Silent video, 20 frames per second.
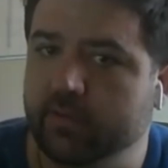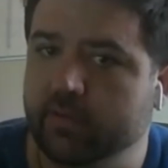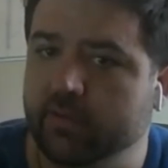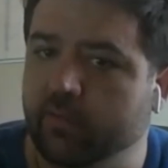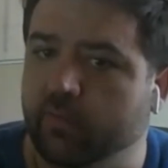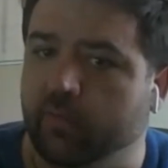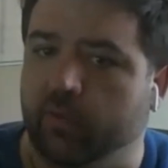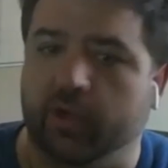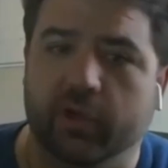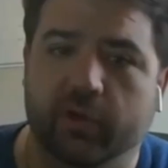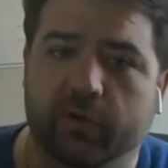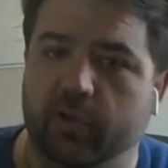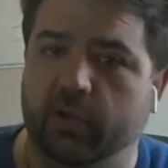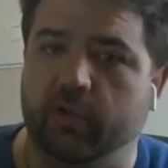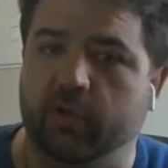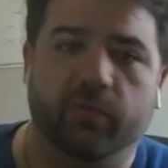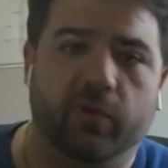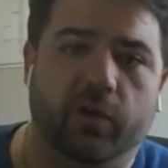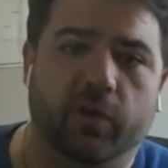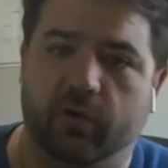
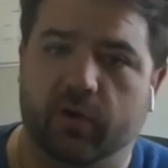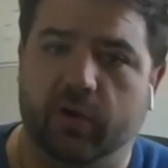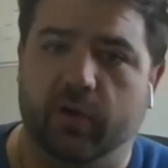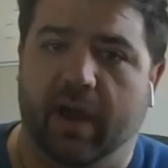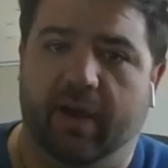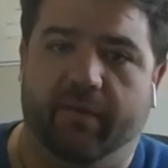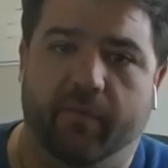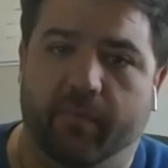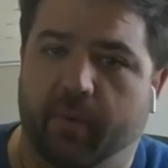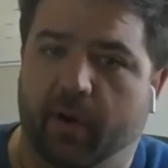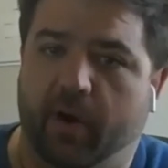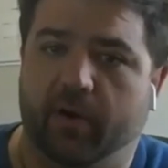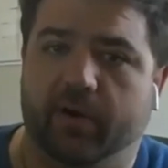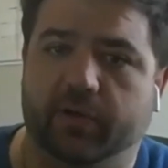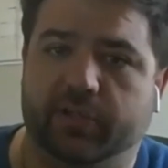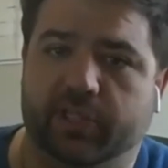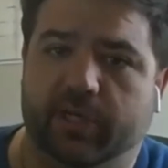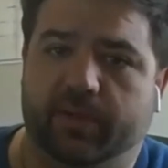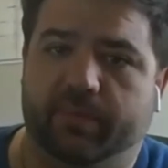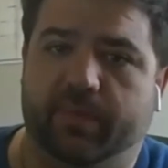Or you have a
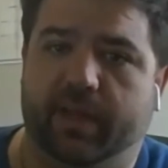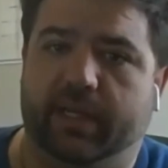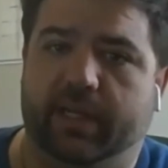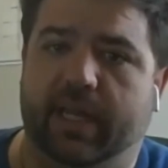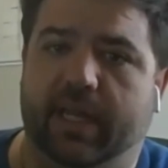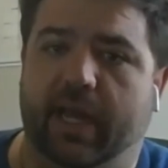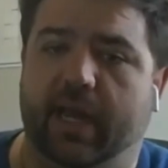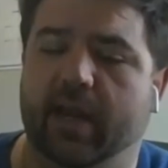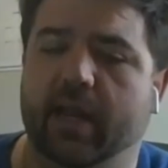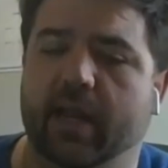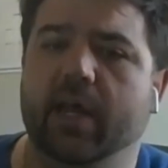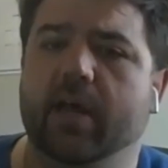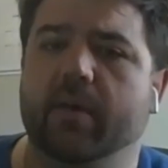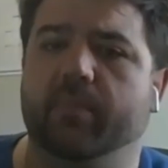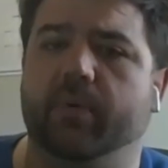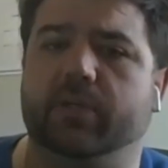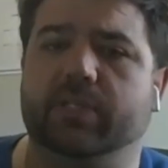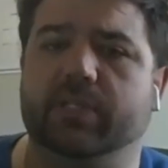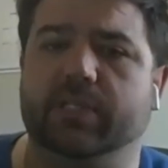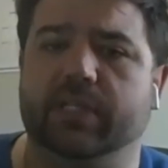partnership like that.
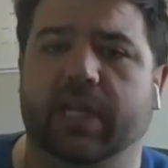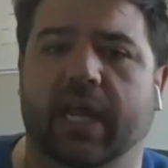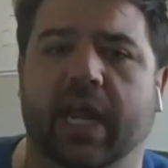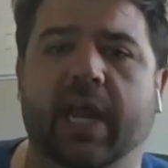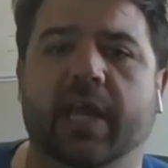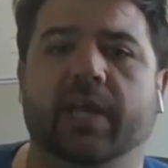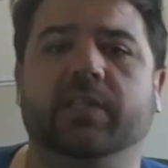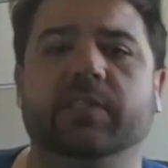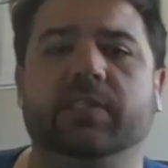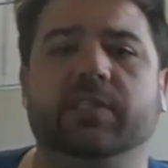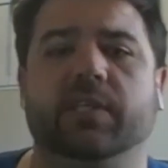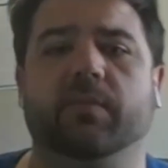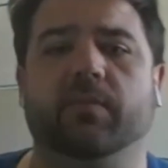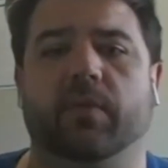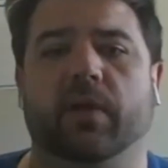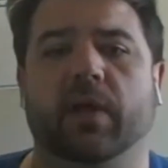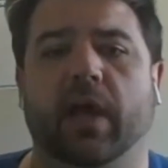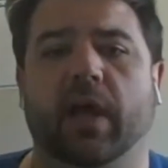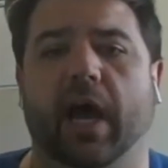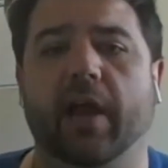But to hand some,
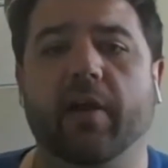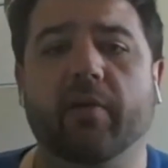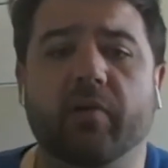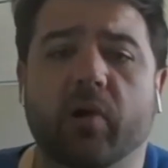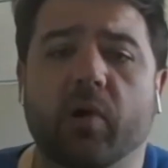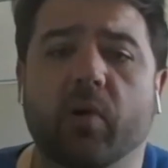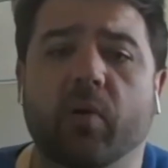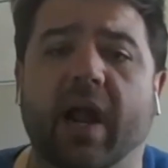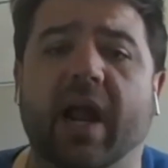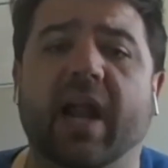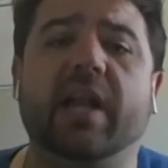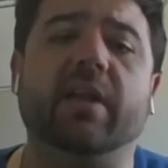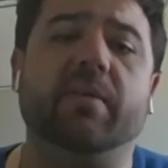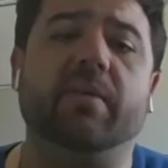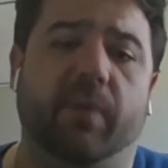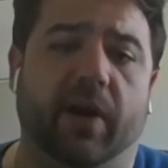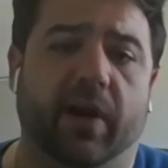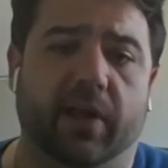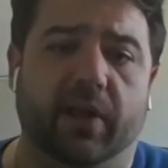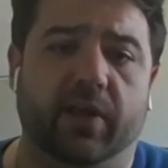I don't know
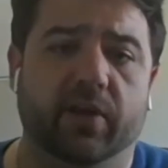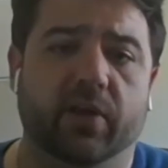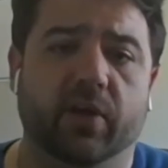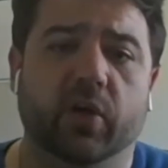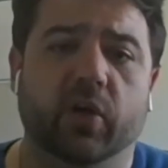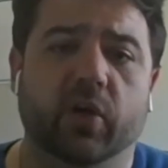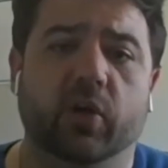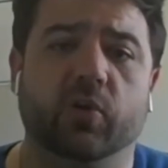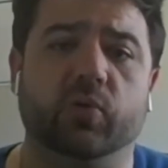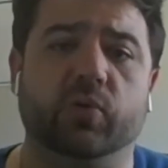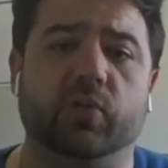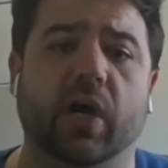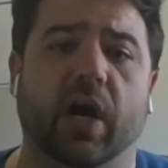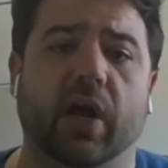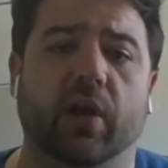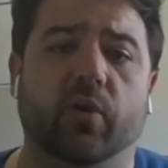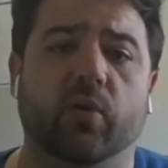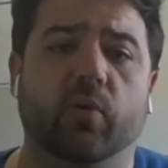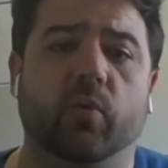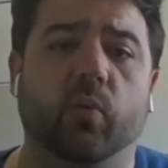anybody who's
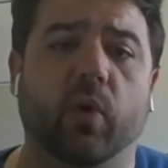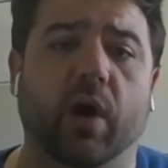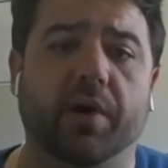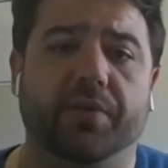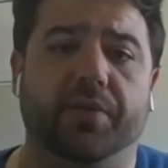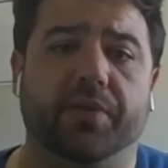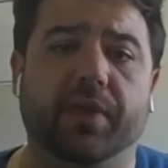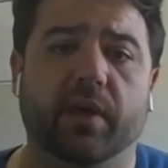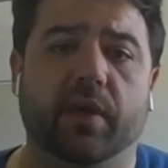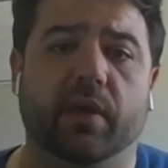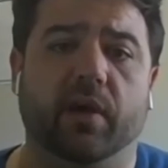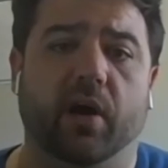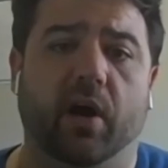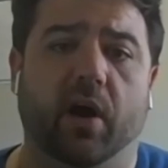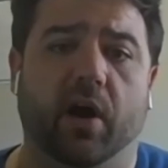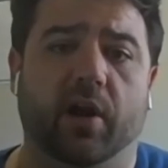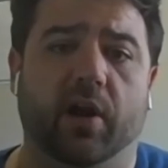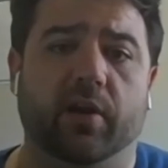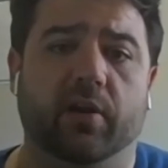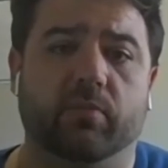gotten wealthy
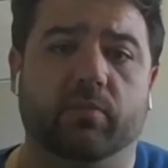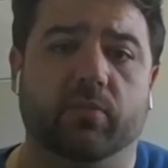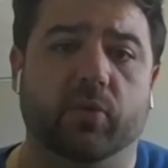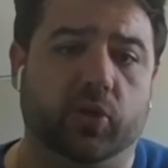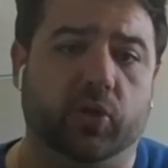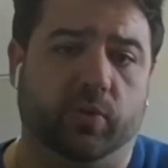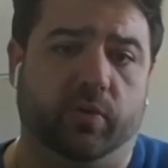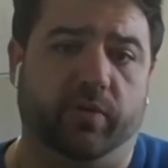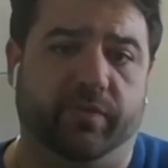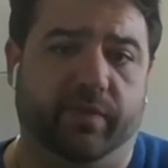on mutual